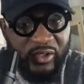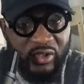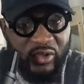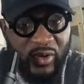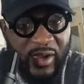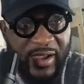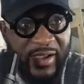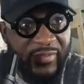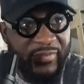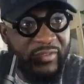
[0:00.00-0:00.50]
You
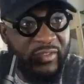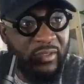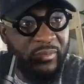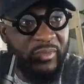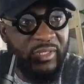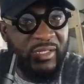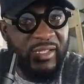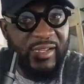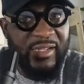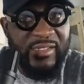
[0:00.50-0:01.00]
have
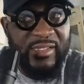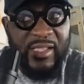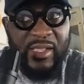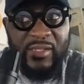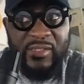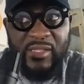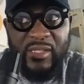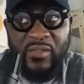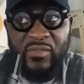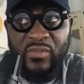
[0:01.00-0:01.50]
something that is
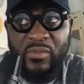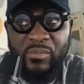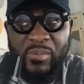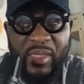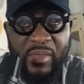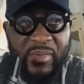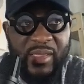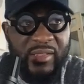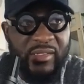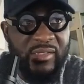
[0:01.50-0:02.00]
outside of the
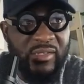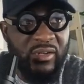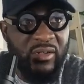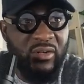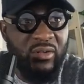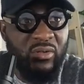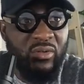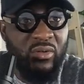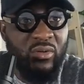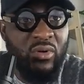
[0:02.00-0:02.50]
payment
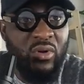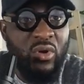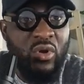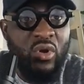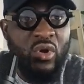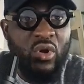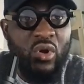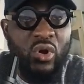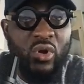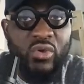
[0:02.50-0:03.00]
circle,
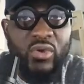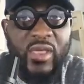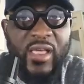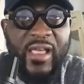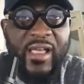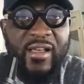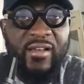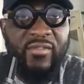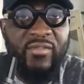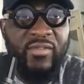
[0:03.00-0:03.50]
or you
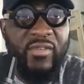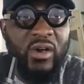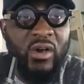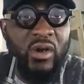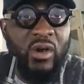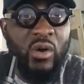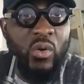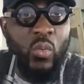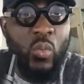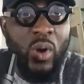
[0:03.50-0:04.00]
have
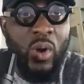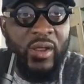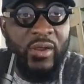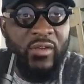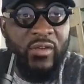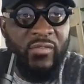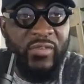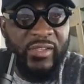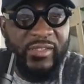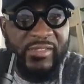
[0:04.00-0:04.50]
a
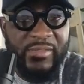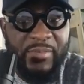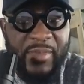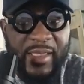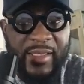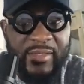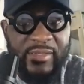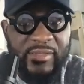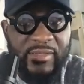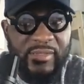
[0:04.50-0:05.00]
one-off
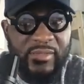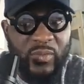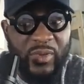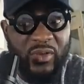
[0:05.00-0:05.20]
expense.